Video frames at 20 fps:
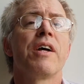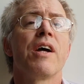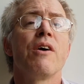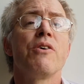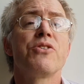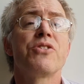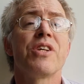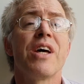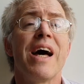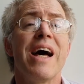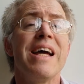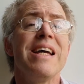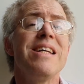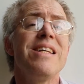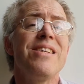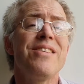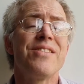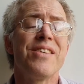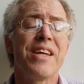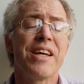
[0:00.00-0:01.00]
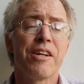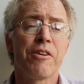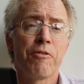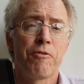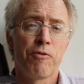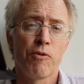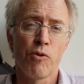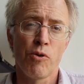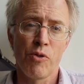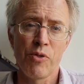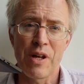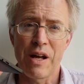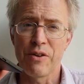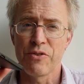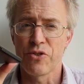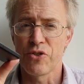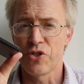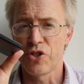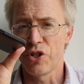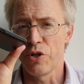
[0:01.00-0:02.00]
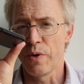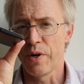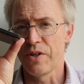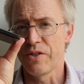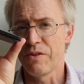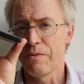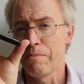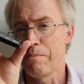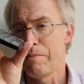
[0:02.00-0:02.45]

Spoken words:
goes to AC and a 4,200